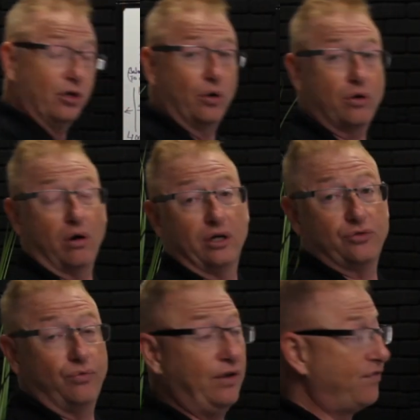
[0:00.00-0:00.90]
a
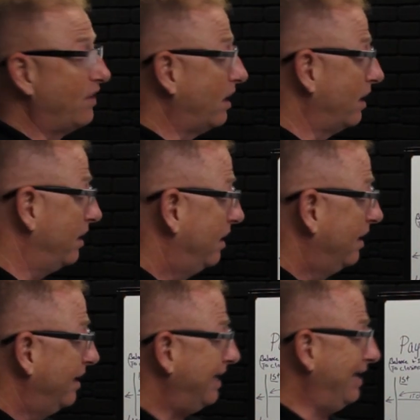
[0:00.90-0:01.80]
no-cost refi,
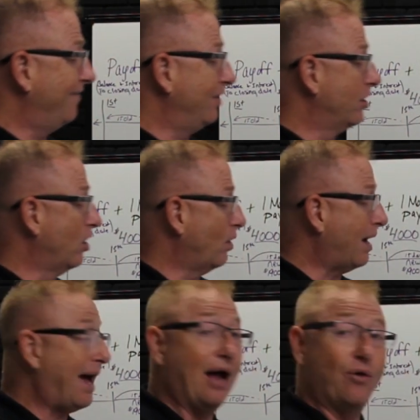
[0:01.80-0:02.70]
even
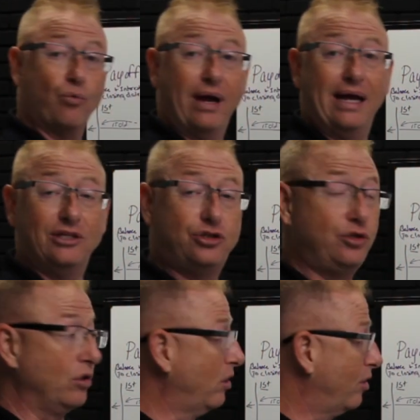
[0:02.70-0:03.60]
though I raised
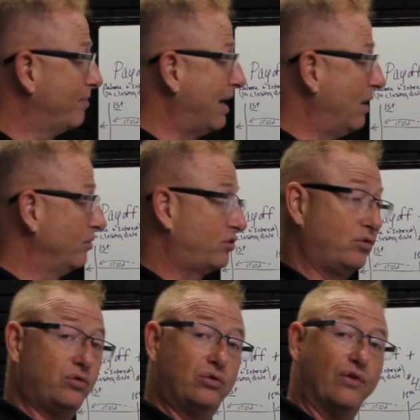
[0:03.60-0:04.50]
your loan amount
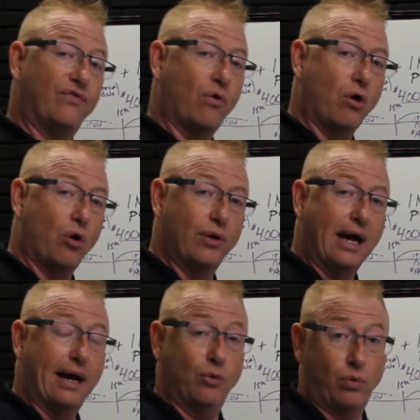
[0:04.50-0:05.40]
to
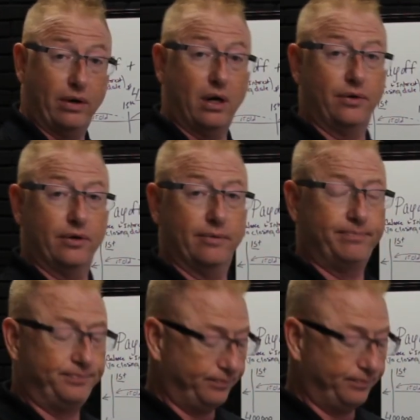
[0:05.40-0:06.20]
409,100.